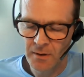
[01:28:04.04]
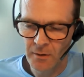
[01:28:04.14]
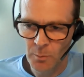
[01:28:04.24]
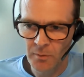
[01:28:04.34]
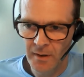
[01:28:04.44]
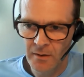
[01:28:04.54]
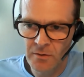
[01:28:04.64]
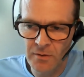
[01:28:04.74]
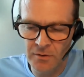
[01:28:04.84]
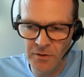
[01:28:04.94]
and other
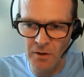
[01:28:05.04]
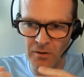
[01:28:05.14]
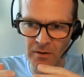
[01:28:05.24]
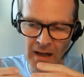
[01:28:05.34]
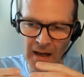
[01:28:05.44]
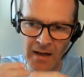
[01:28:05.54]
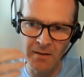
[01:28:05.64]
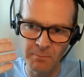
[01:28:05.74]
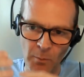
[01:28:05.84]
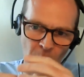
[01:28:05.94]
providers. They're starting to
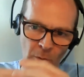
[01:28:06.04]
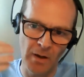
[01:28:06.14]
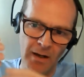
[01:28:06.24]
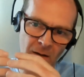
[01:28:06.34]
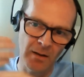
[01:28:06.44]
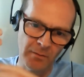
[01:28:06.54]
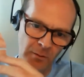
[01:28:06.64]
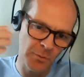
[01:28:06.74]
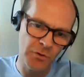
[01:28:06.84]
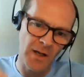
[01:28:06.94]
add more higher level
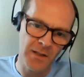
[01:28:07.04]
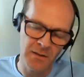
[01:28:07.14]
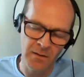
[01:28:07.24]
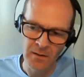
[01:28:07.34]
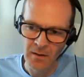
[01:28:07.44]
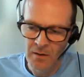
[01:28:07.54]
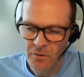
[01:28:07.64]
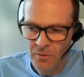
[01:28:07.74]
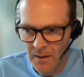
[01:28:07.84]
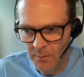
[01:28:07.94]
abstraction.
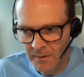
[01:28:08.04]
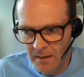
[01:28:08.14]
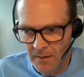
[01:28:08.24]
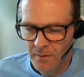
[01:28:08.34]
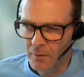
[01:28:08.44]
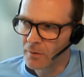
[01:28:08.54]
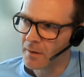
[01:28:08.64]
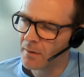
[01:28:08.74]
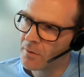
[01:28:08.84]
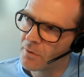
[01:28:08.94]
So I would definitely look
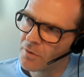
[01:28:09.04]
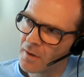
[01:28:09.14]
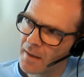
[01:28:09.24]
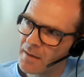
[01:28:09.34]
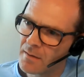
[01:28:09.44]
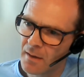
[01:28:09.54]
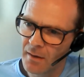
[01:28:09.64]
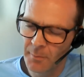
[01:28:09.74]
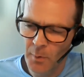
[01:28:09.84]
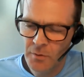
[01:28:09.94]
at that. There's a nice,
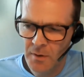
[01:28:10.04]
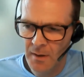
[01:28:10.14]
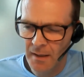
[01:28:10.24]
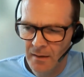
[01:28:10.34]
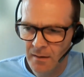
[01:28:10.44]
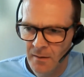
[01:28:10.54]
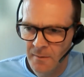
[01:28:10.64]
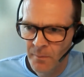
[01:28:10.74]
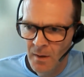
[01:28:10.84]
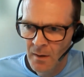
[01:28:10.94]
I've posted a link there,
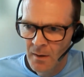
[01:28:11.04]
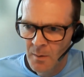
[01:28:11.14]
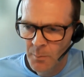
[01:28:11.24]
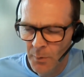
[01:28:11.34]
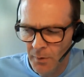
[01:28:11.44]
but